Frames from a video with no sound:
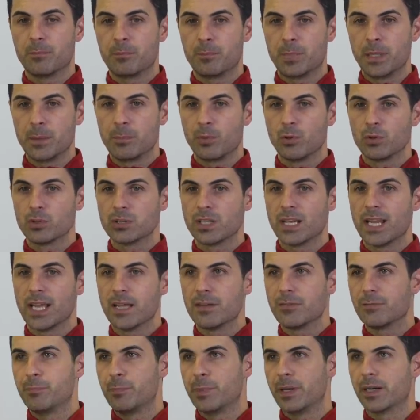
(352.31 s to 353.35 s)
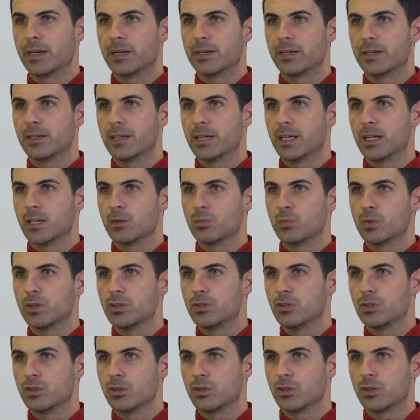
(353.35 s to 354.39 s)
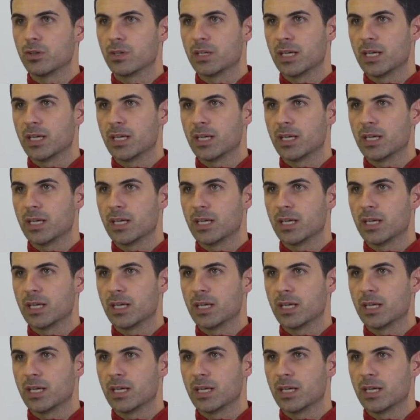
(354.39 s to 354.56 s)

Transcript: people's life better, and with your